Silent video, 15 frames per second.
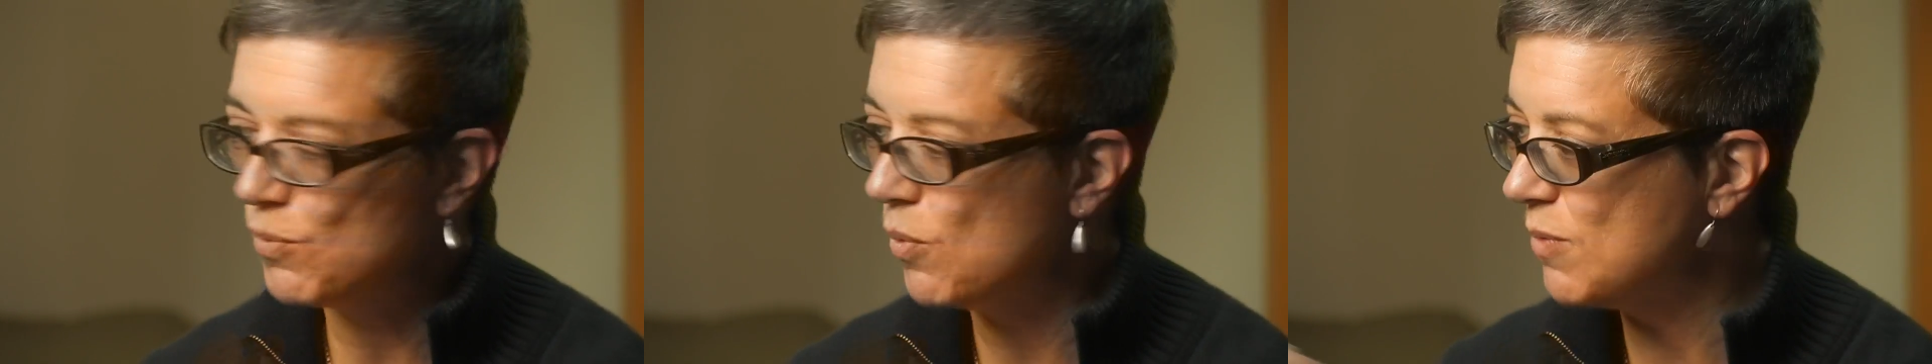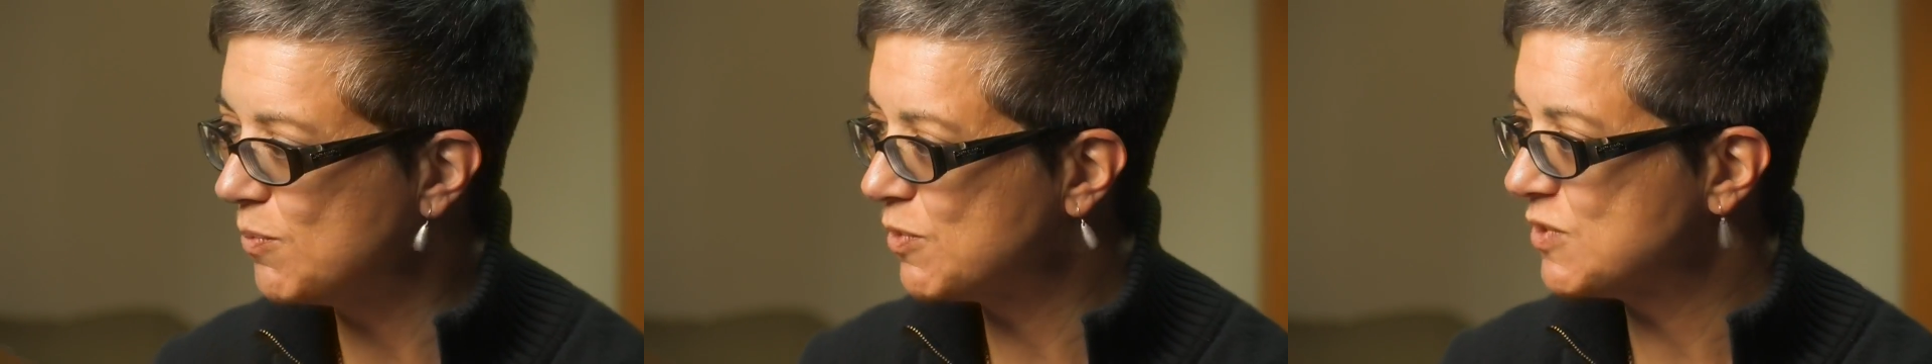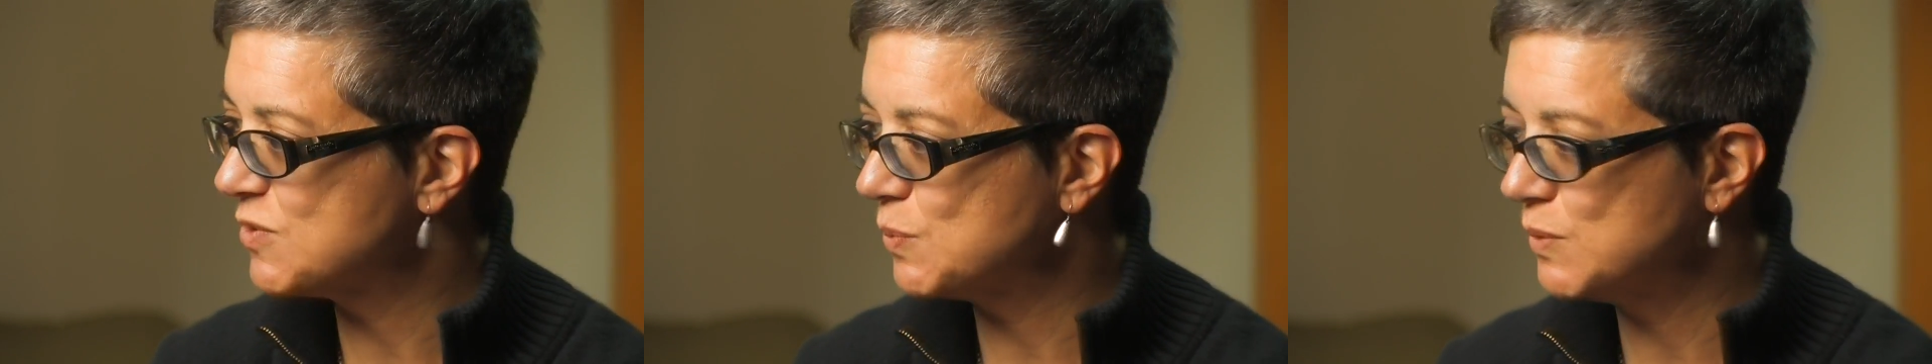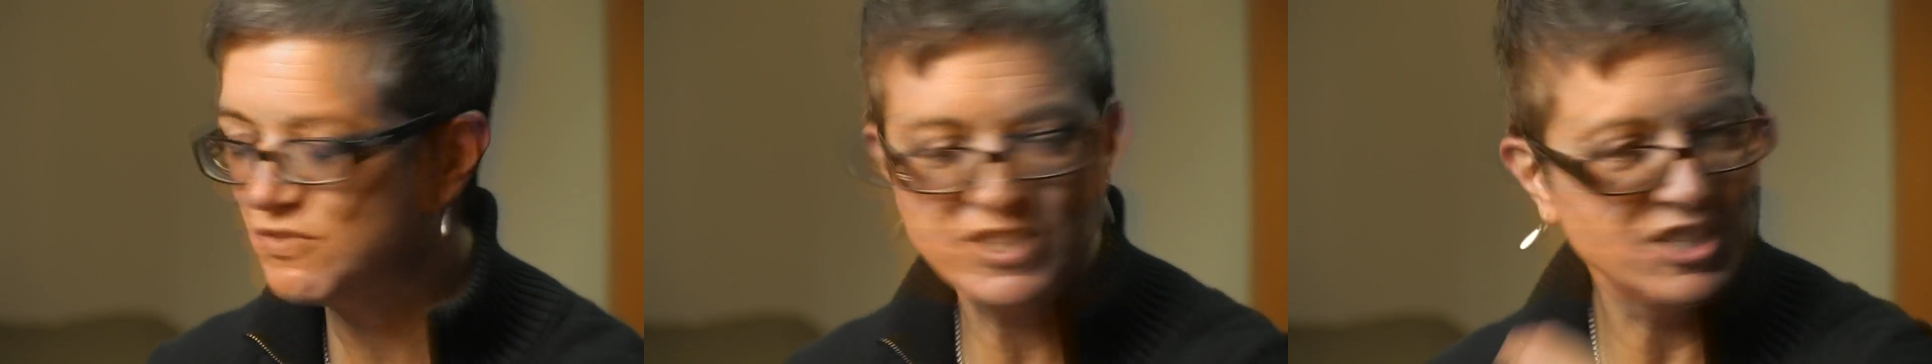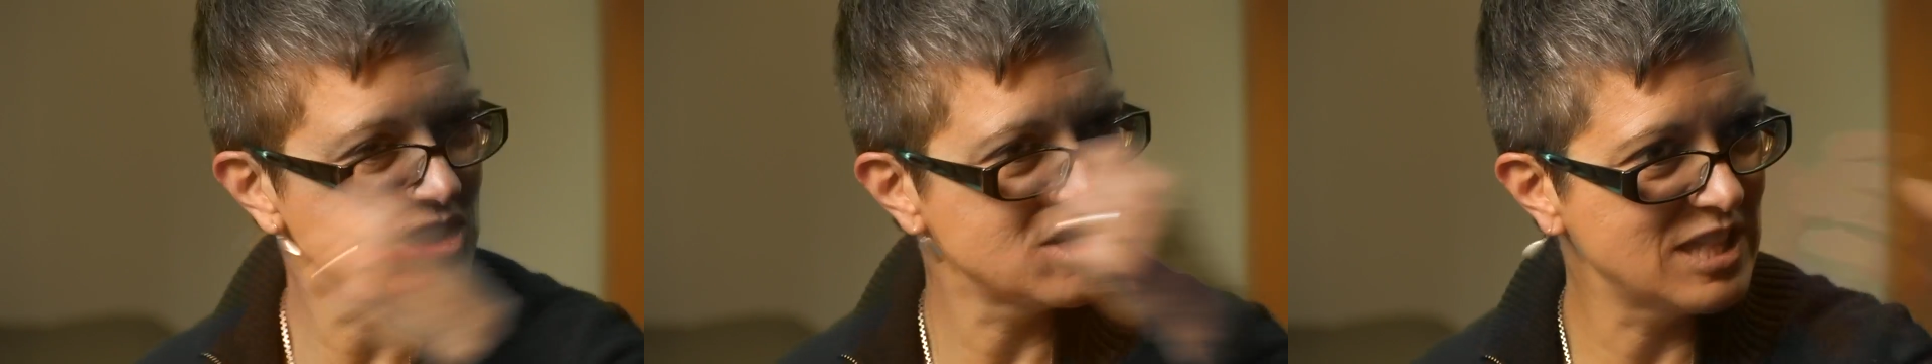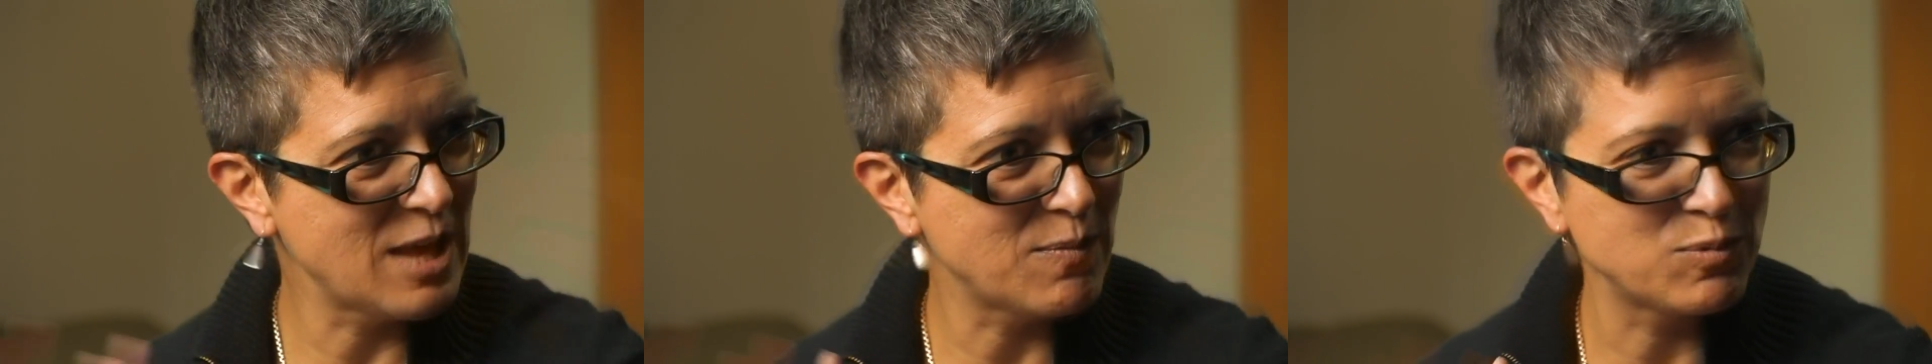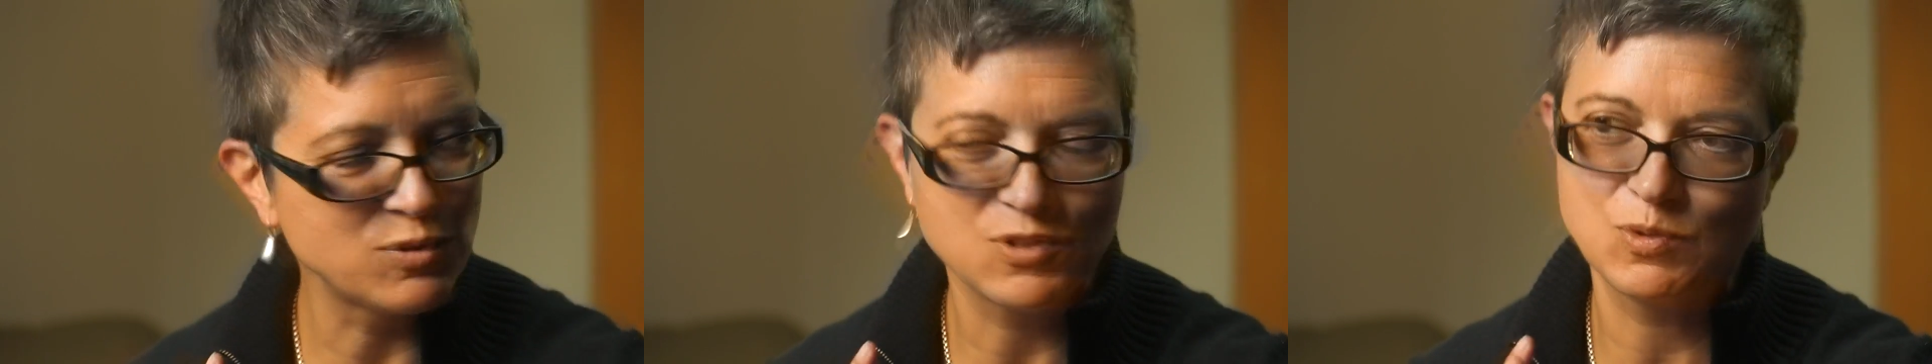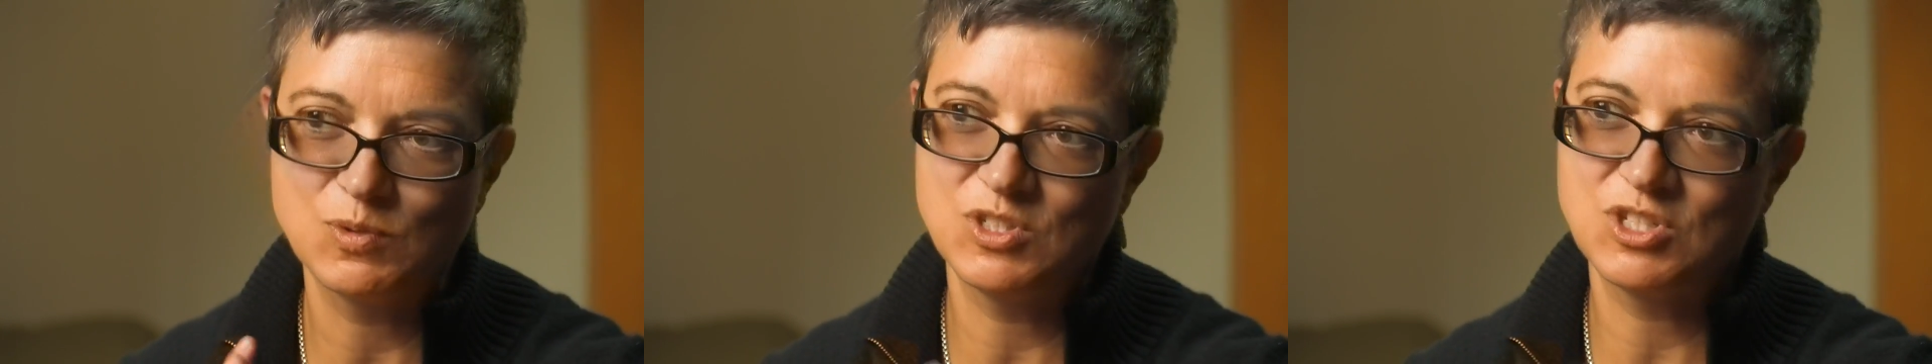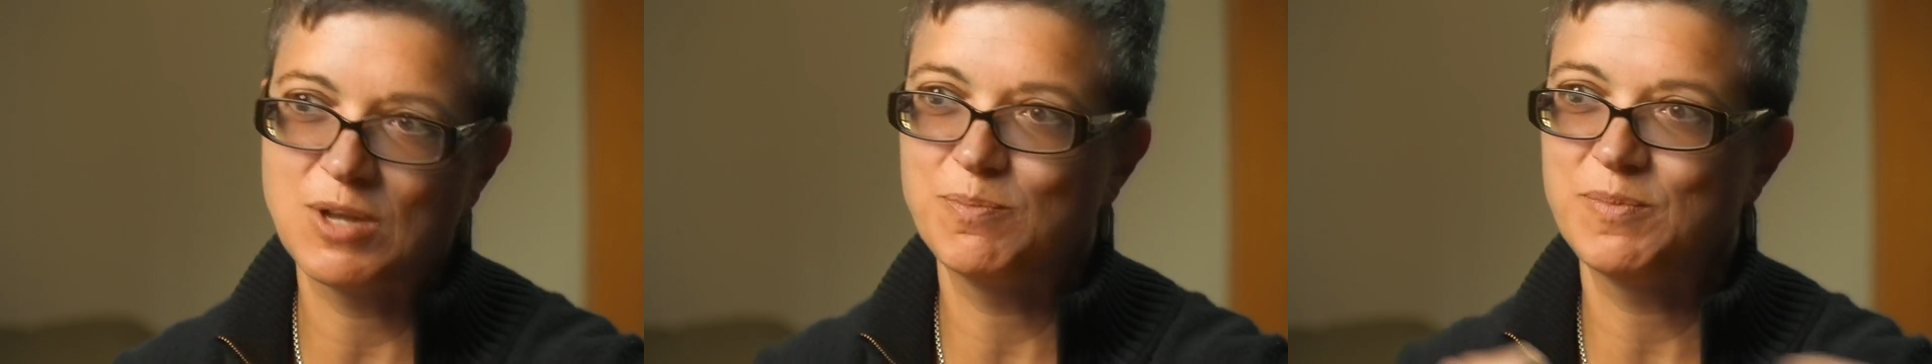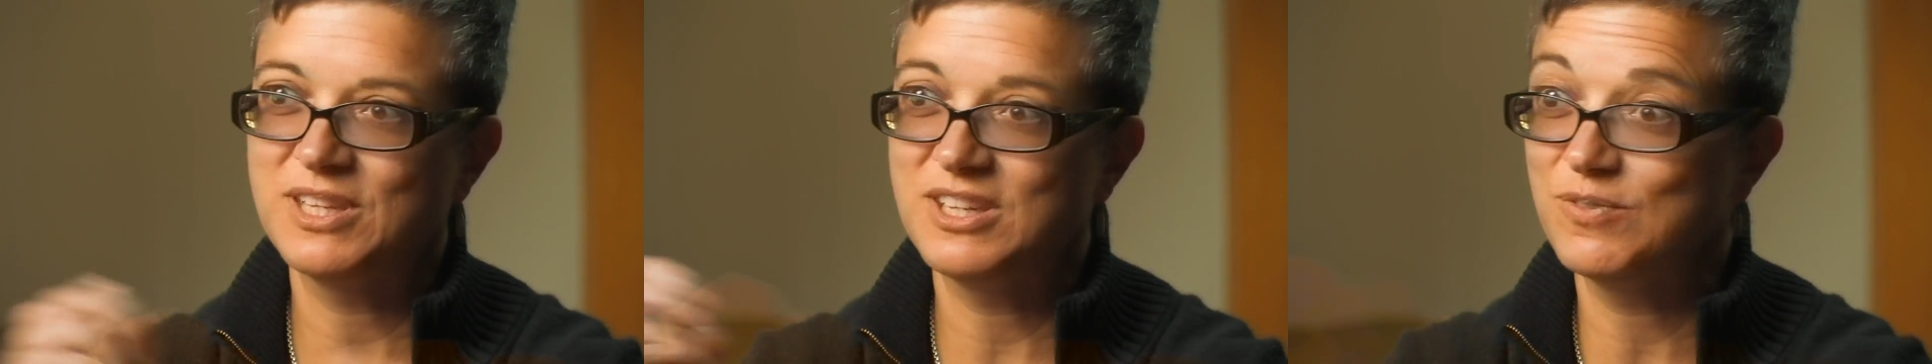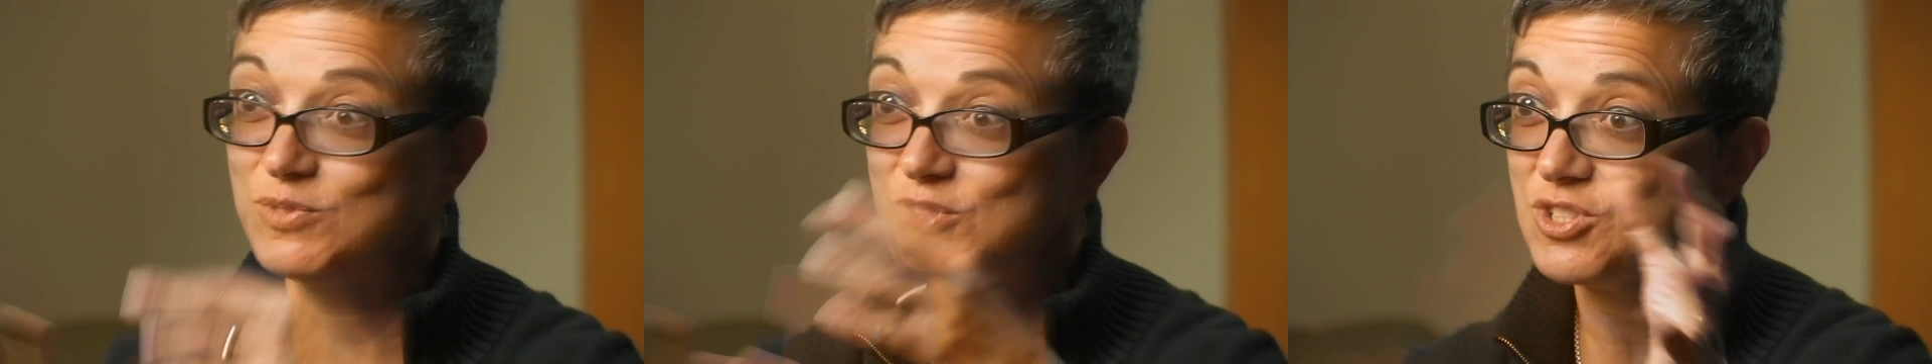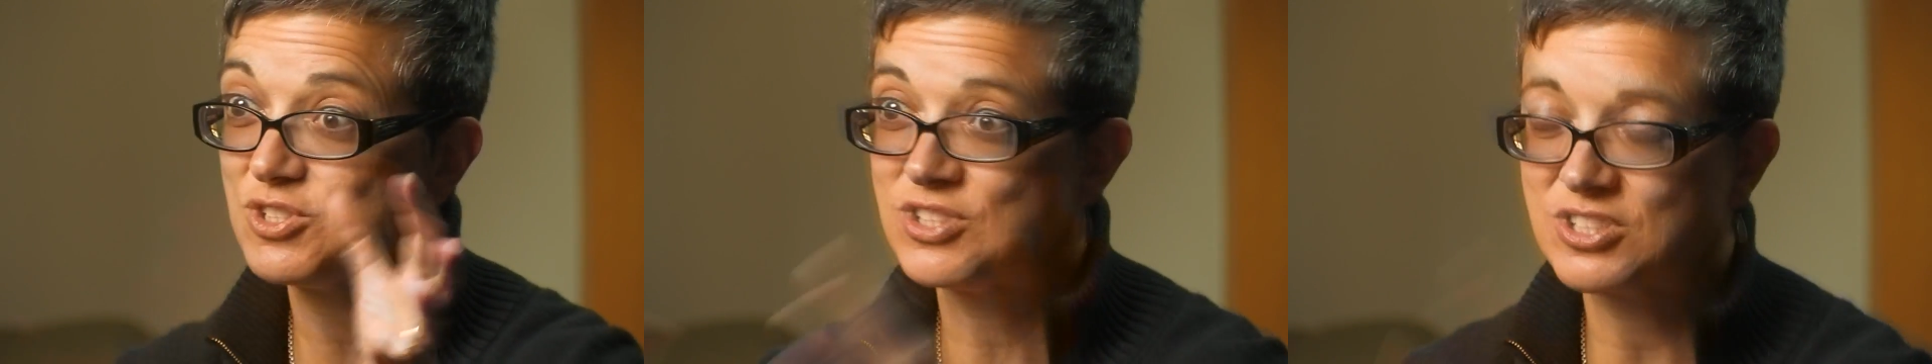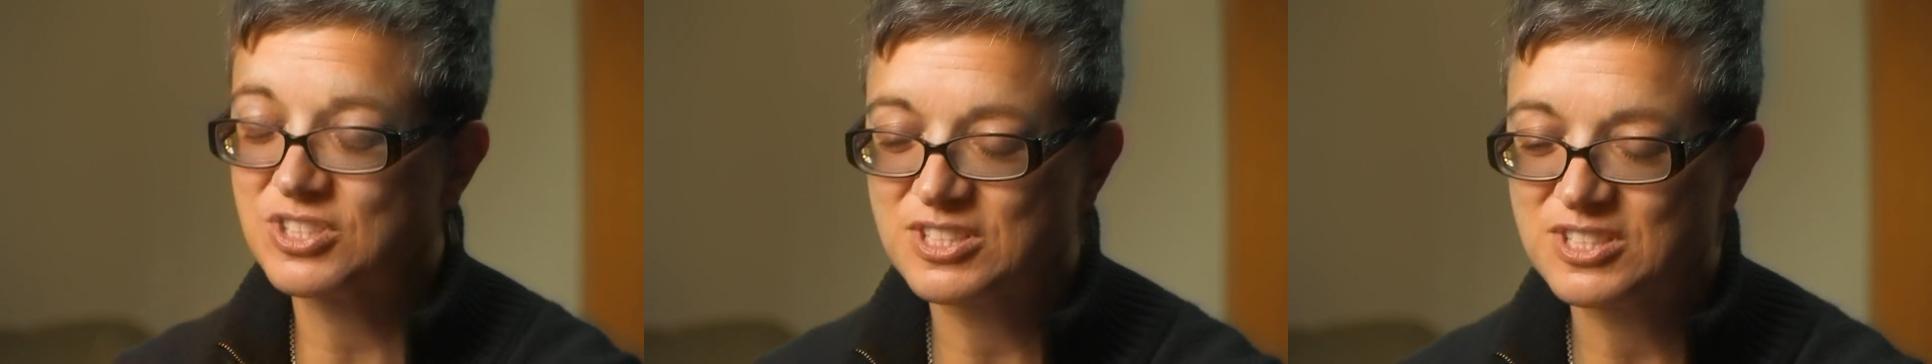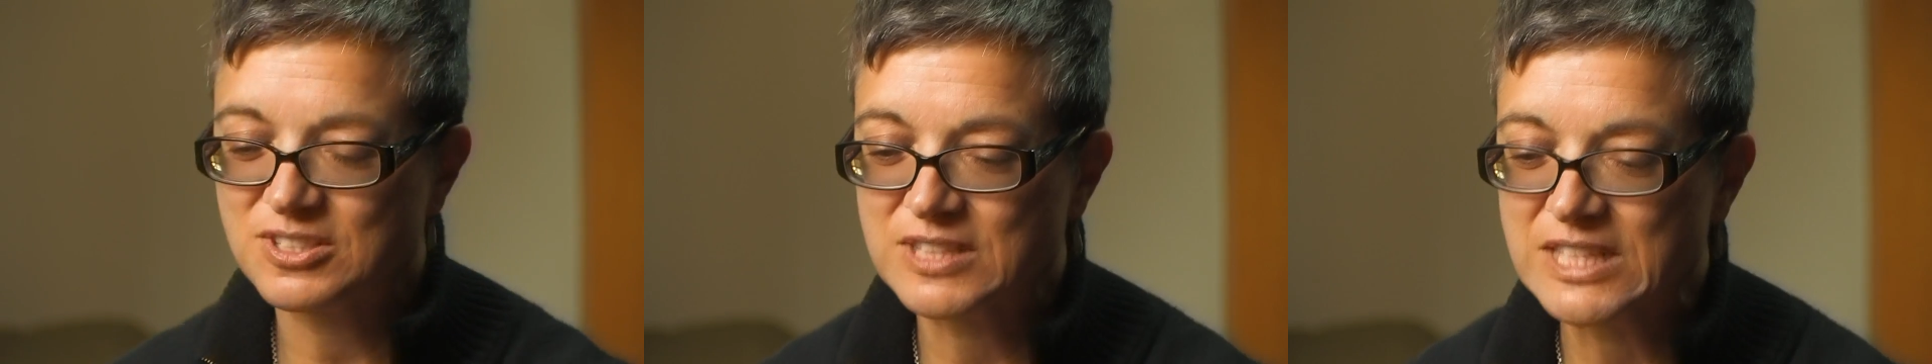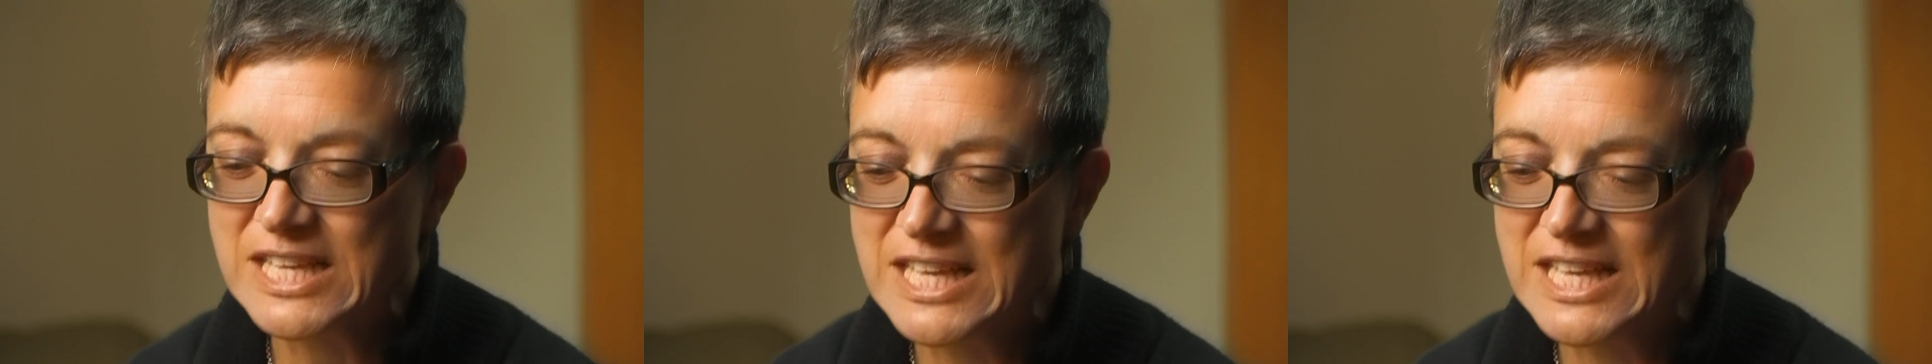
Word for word: One person would finish and that person would jump in and